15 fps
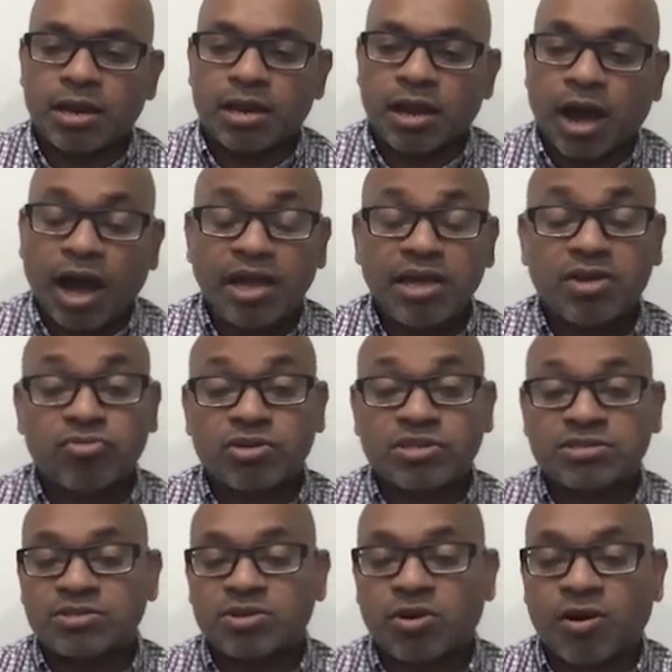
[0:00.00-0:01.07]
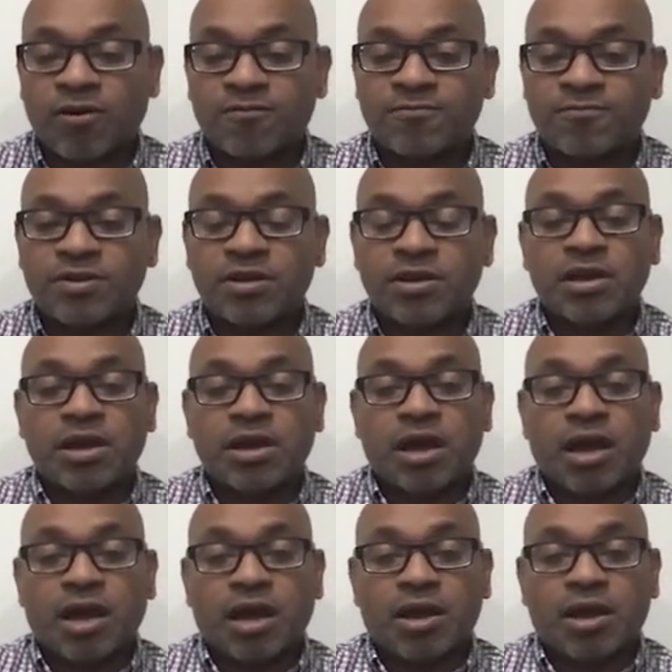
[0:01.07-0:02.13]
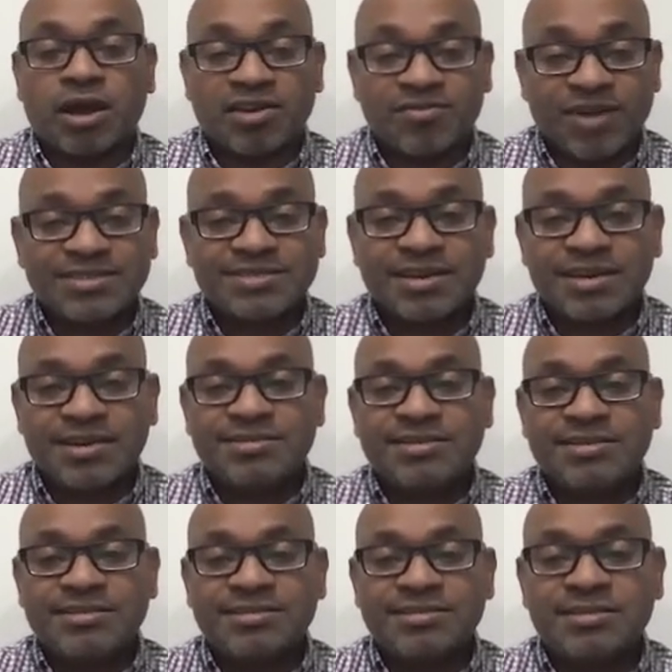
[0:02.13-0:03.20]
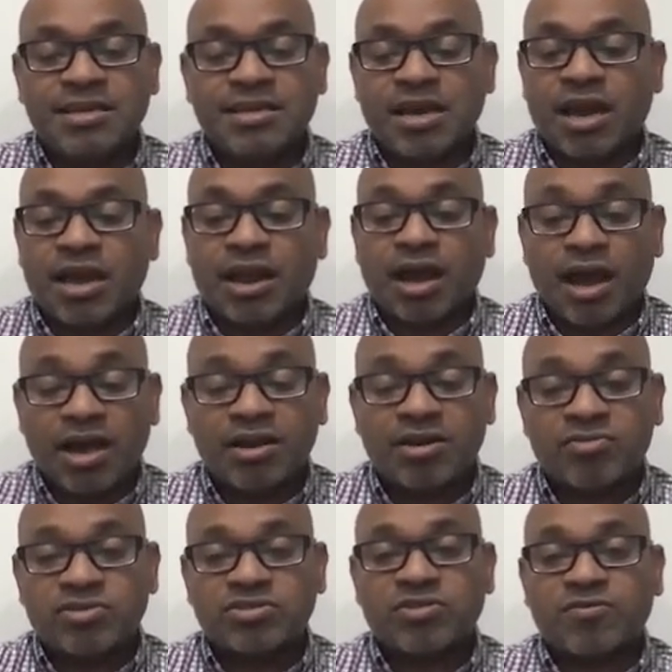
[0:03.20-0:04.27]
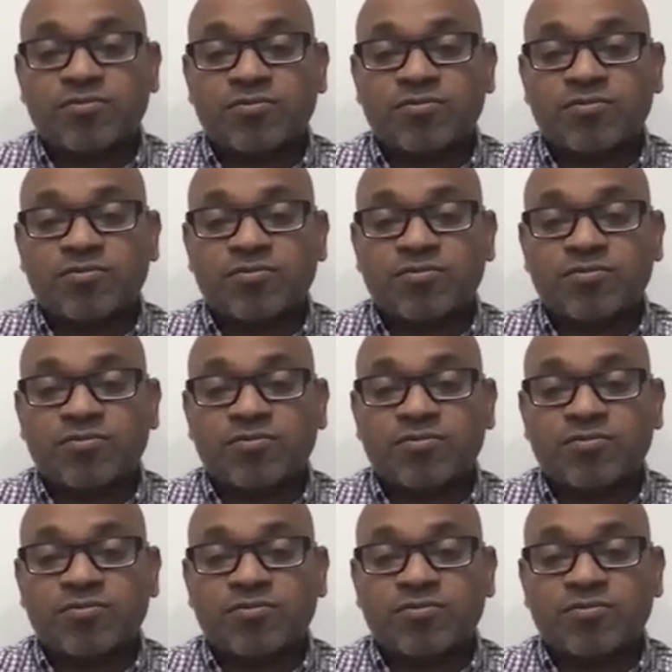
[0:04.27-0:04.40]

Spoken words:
higher risk of cardiovascular disease and higher risk of